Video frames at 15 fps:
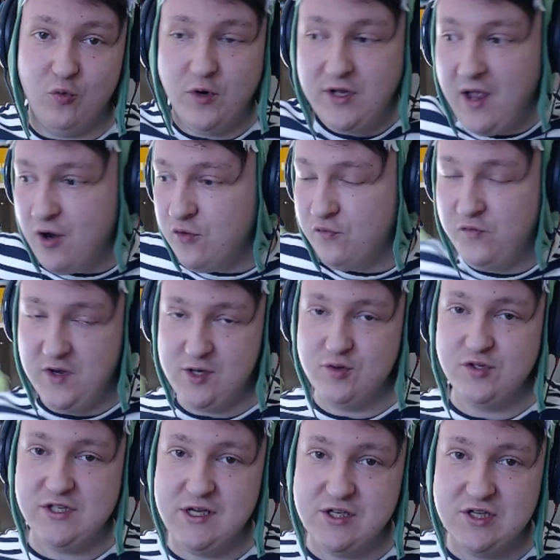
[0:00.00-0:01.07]
What kind of
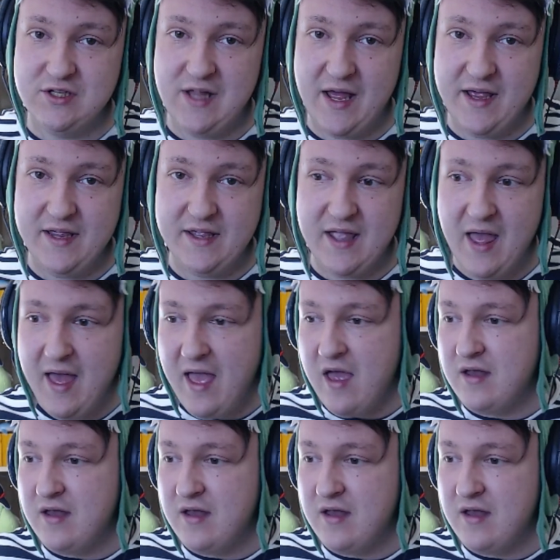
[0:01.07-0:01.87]
videos did you like,